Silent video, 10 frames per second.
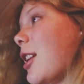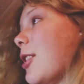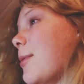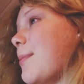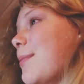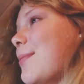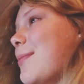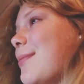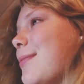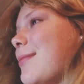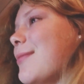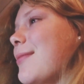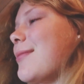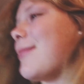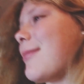good.
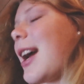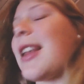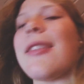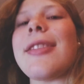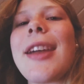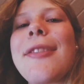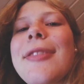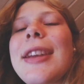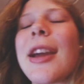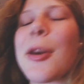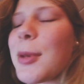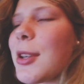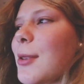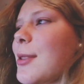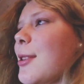I love life, and I hope you
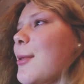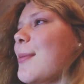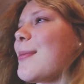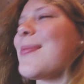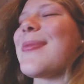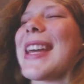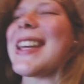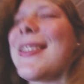do too. Bye.